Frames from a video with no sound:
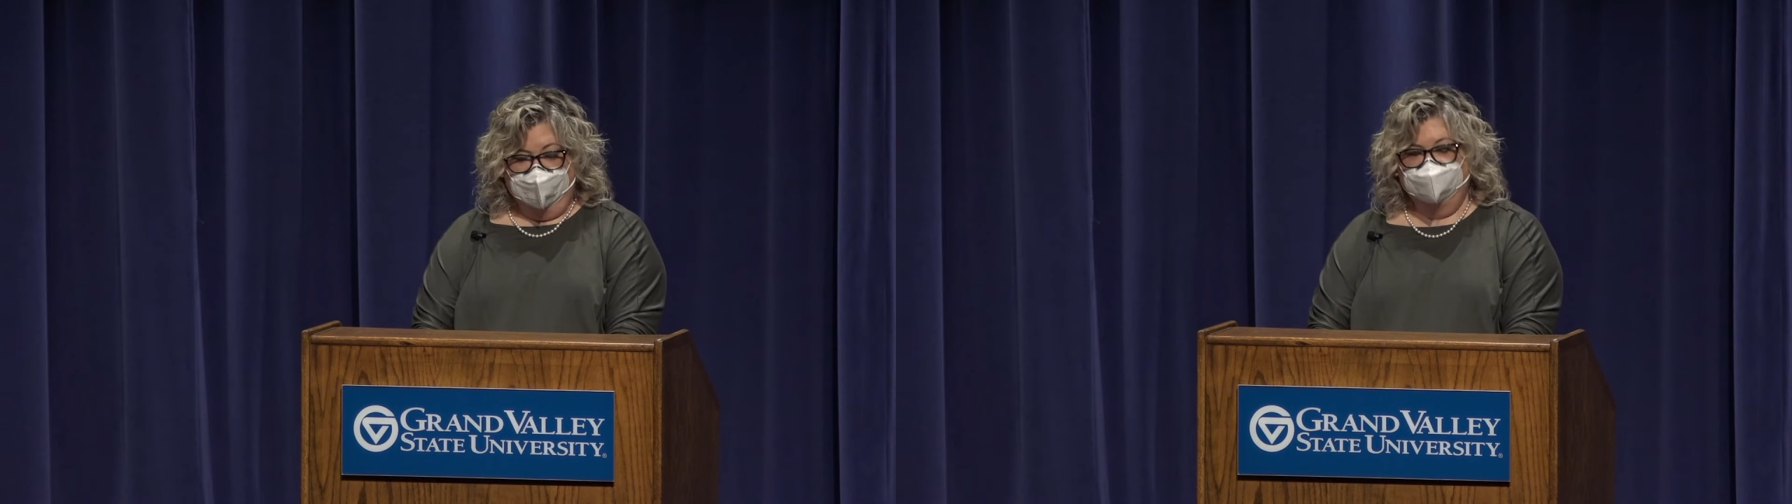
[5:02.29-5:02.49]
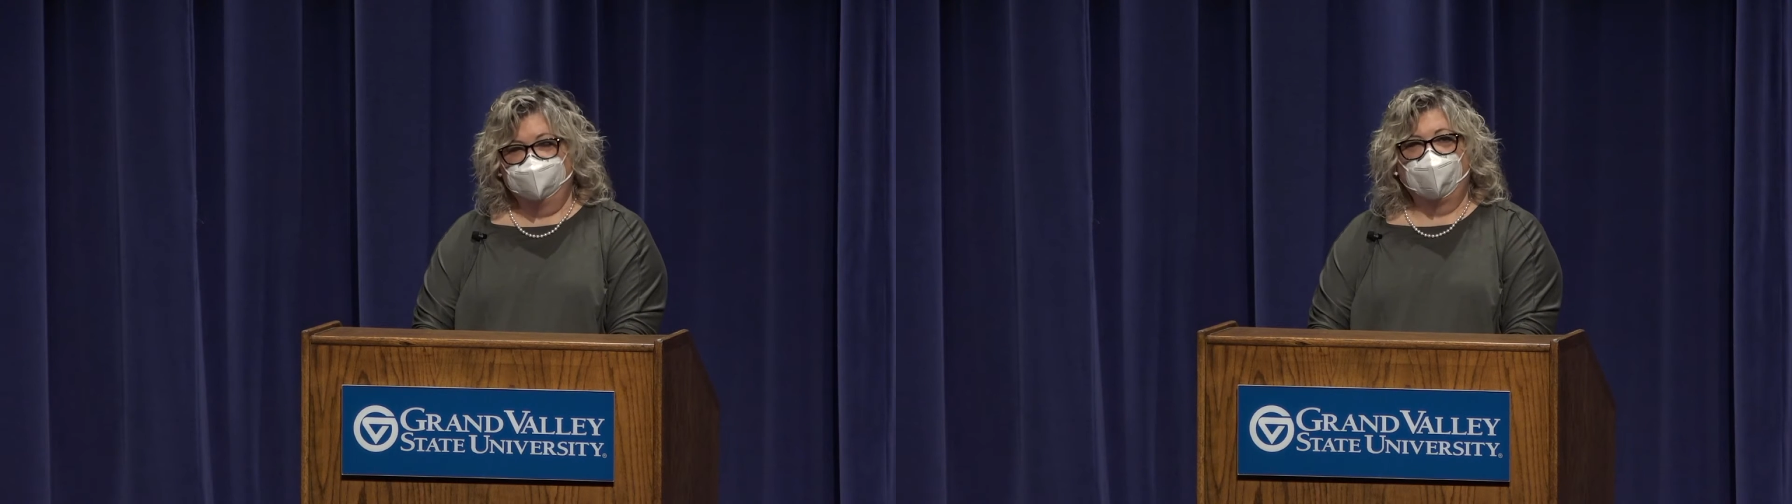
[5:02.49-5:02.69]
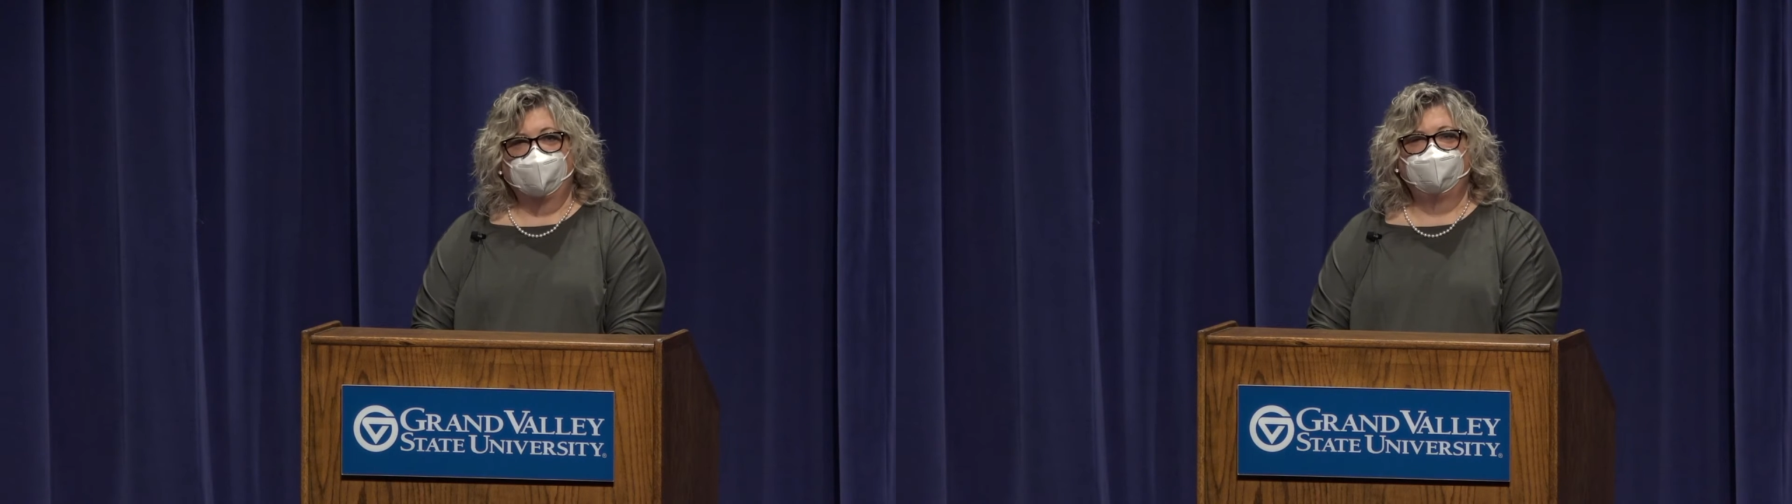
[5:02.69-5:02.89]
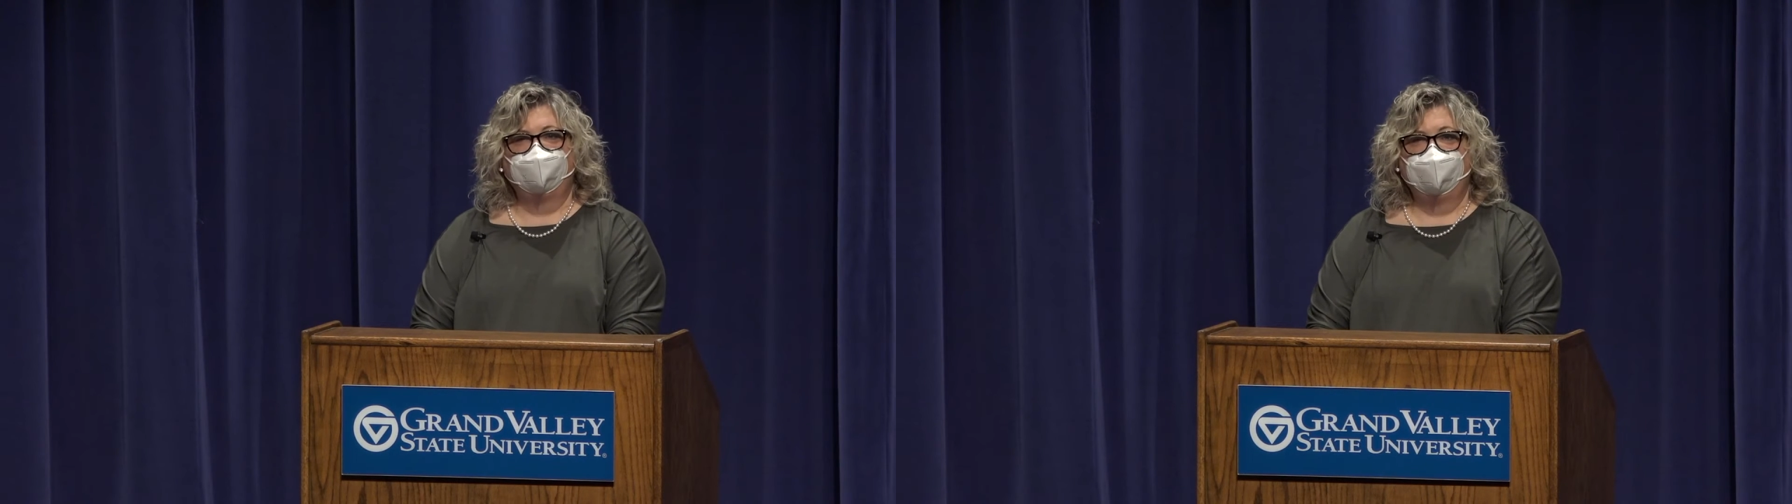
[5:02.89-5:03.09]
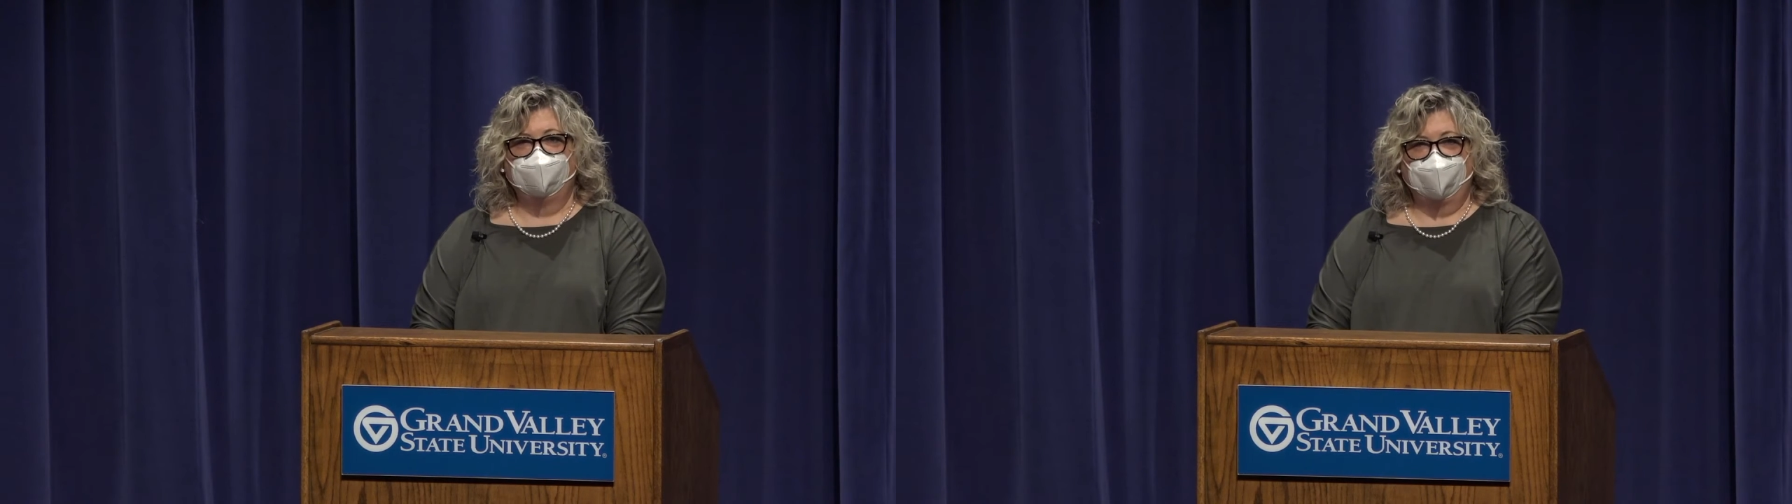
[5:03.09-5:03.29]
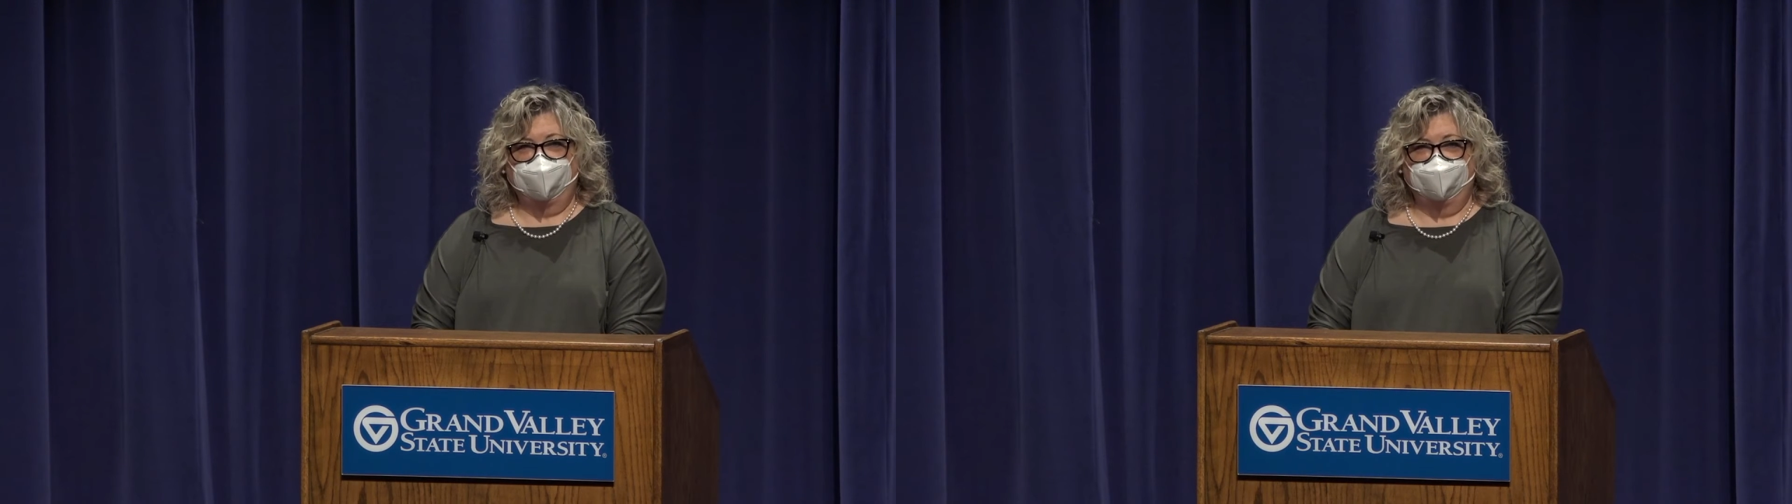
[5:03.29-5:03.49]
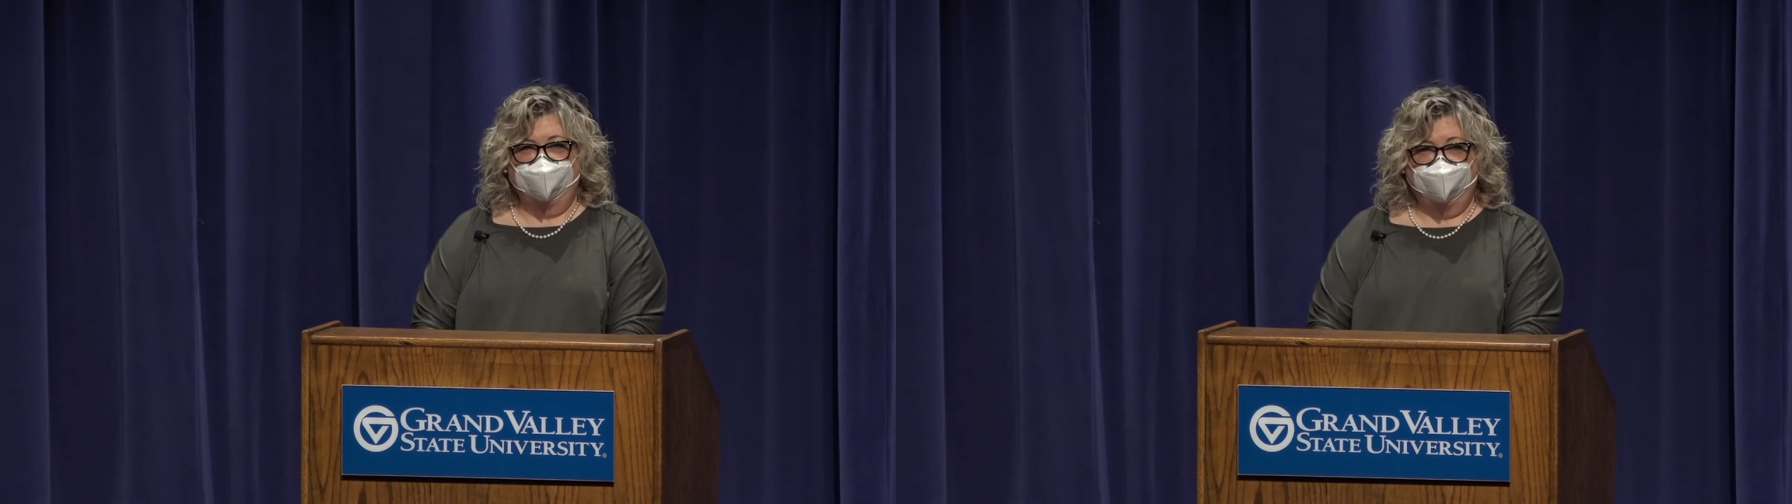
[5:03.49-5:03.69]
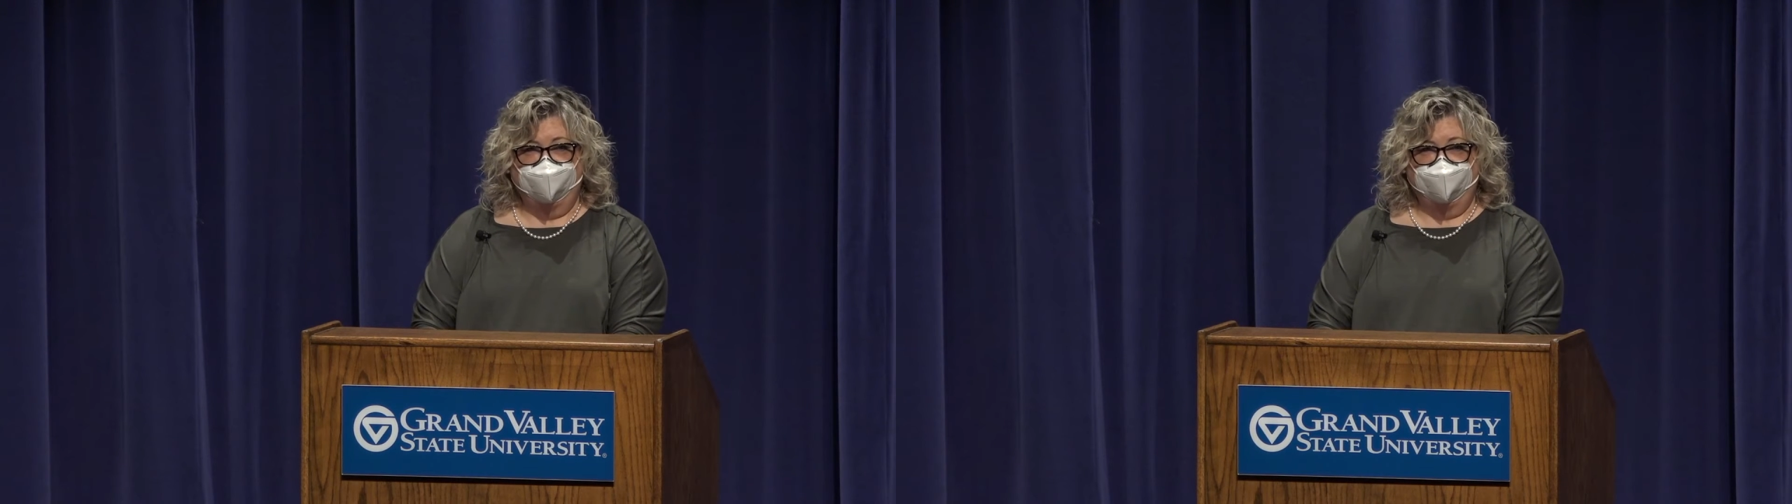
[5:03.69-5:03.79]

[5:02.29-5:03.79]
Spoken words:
is largely connected